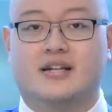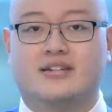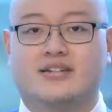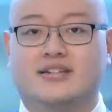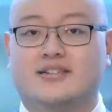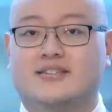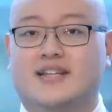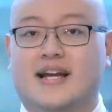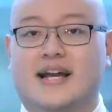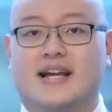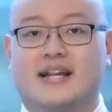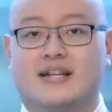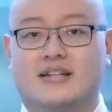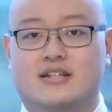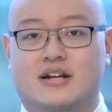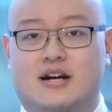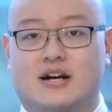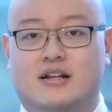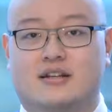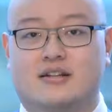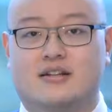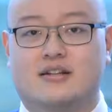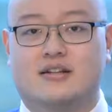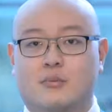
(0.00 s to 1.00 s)
Just get it
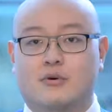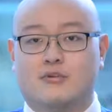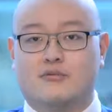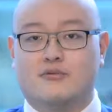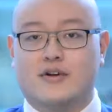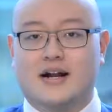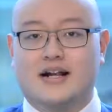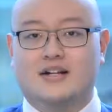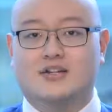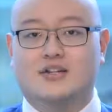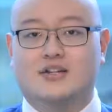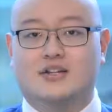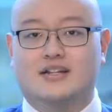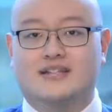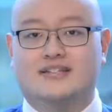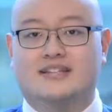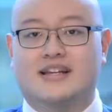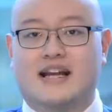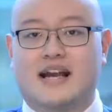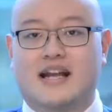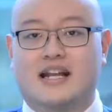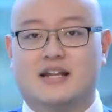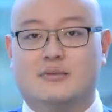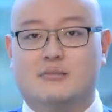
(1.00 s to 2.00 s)
done. Perfection is
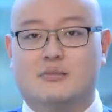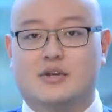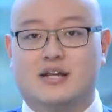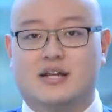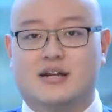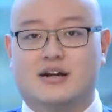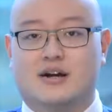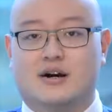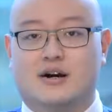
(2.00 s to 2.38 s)
the enemy